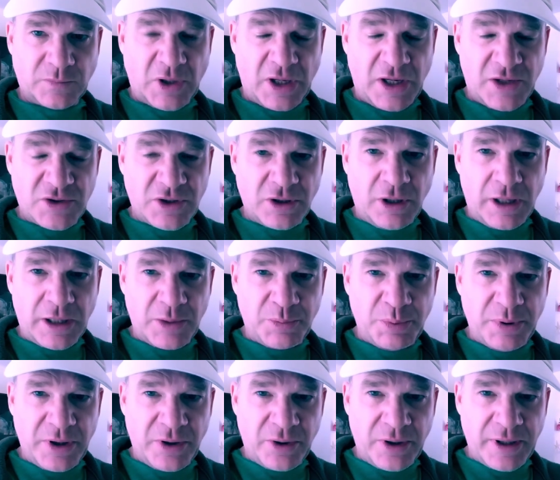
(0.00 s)
Is it God
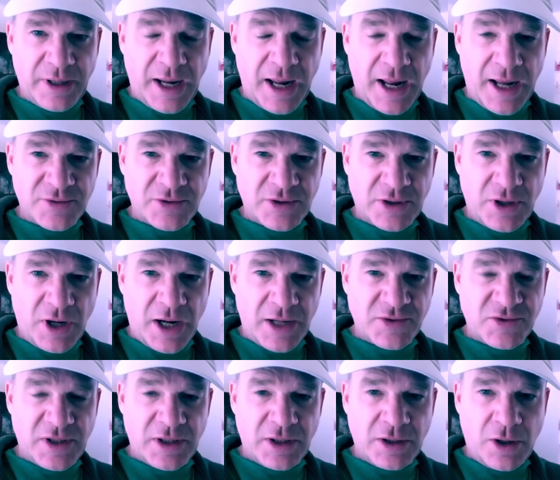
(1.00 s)
appearing as a
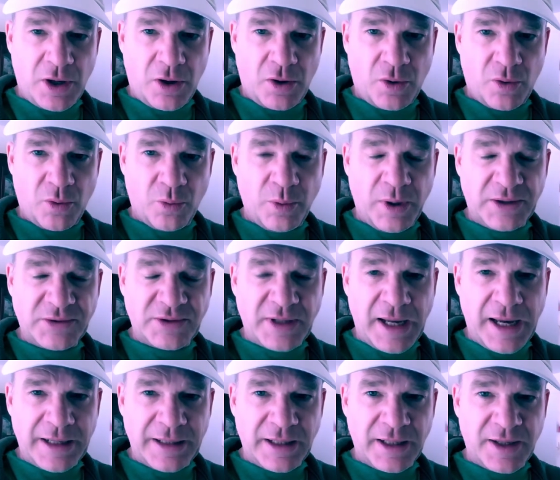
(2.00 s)
Nazi? No. What
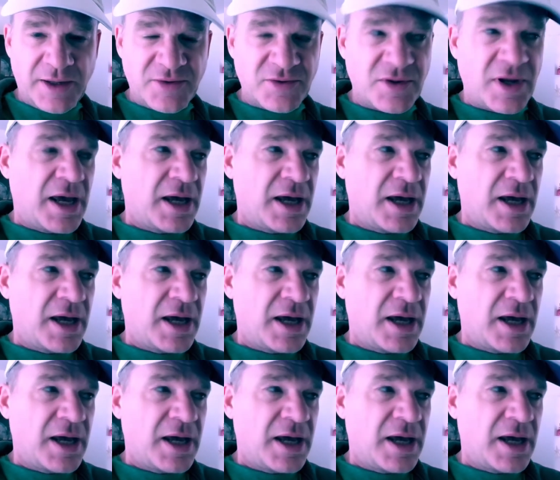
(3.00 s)
that is